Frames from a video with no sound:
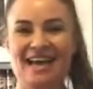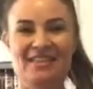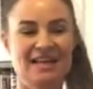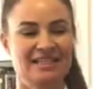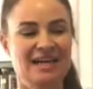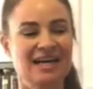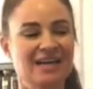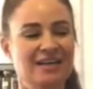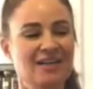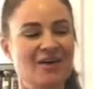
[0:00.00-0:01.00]
that
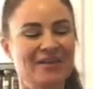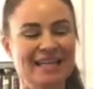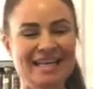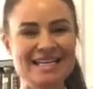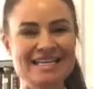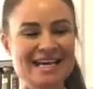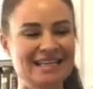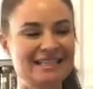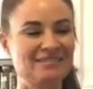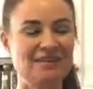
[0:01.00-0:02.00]
tug along the
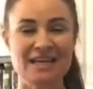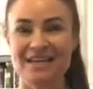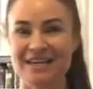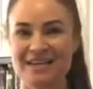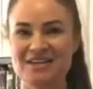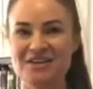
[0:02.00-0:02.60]
index finger like a